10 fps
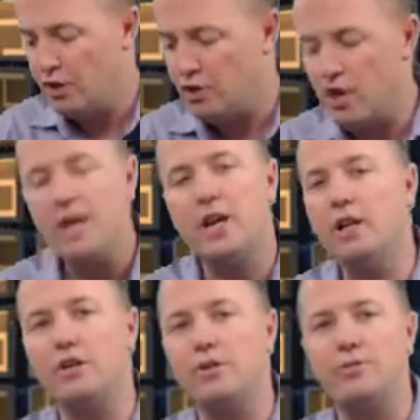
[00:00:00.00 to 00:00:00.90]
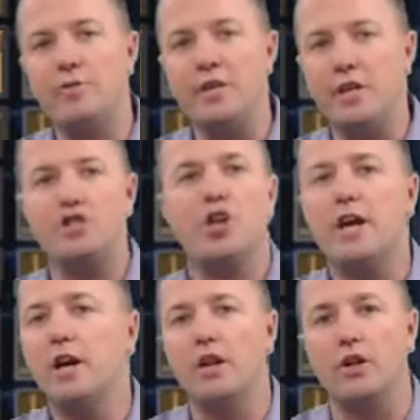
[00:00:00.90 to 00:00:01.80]
Jay Cutler is
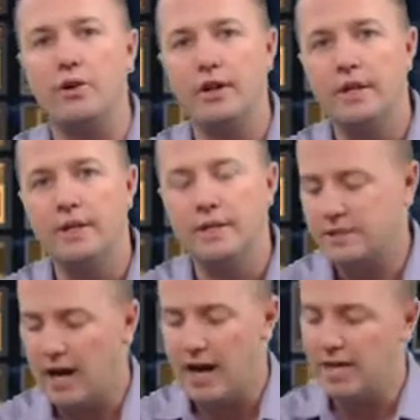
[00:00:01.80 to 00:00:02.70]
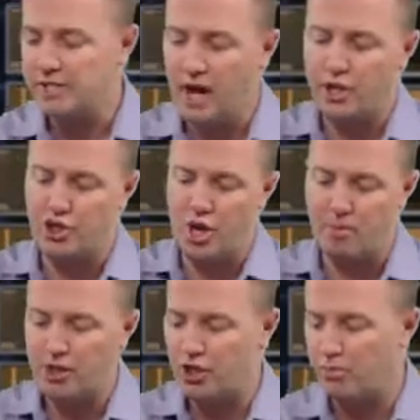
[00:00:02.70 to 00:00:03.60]
Jay Cutler. This guy is not a
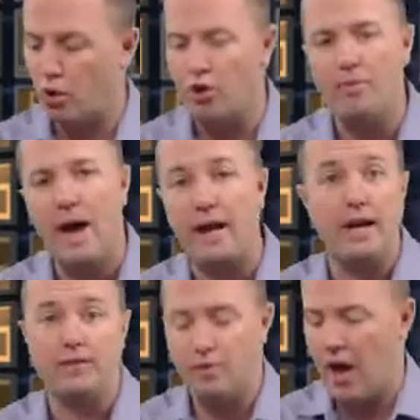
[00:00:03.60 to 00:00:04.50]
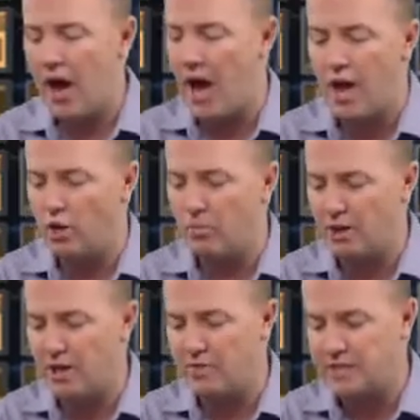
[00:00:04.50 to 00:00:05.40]
championship quarterback. I don't
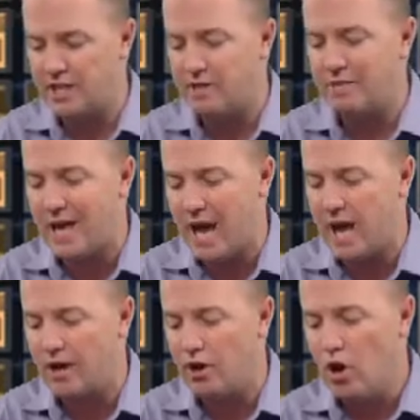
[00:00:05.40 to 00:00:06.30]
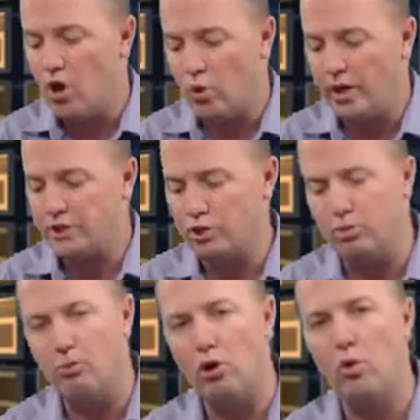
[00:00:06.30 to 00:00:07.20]
believe a team can win a
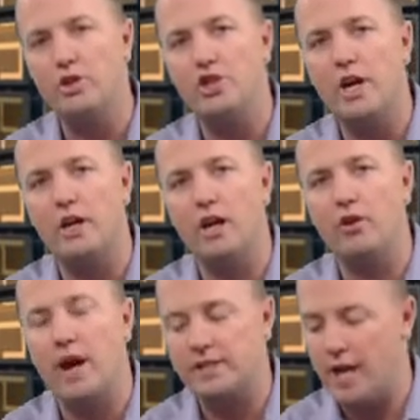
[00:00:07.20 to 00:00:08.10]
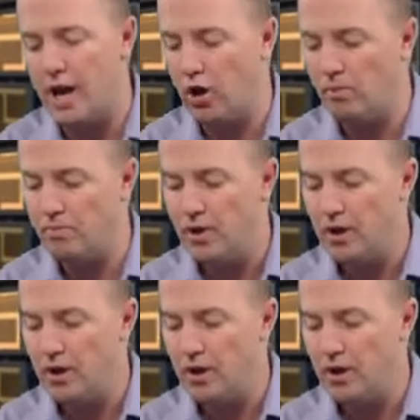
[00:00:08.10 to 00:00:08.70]
Super Bowl with Jay Cutler at the helm.